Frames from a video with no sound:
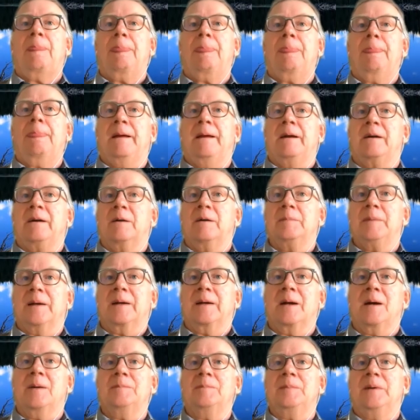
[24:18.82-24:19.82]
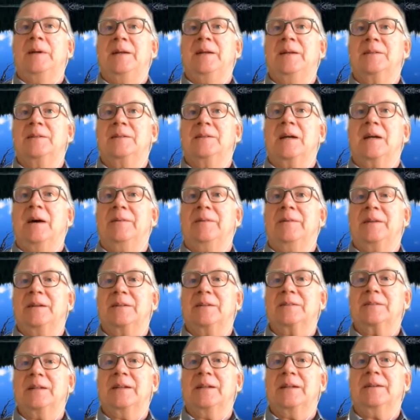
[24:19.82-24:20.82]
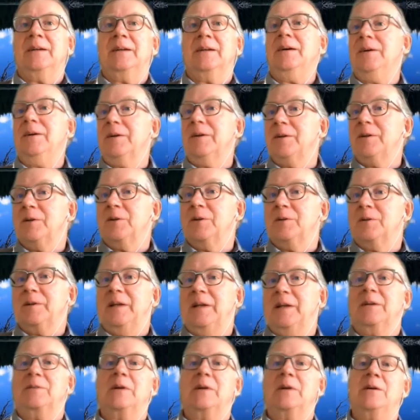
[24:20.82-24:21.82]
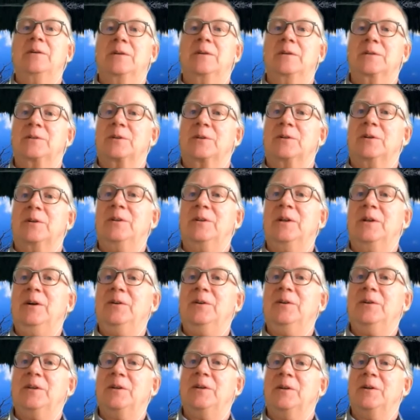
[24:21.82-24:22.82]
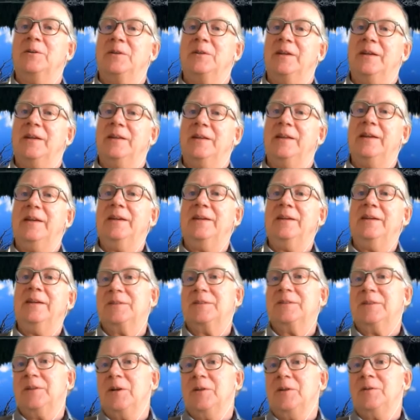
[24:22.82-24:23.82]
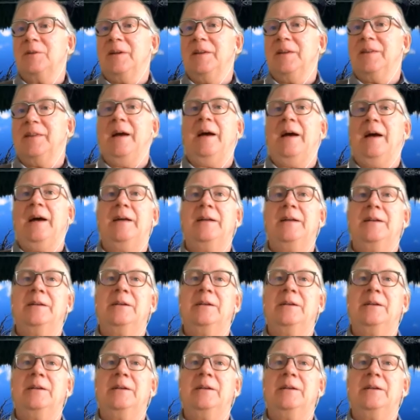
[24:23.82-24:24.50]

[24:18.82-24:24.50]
there have been companies out there saying, oh, you don't need ground control. Oh, you don't need this. You don't need that.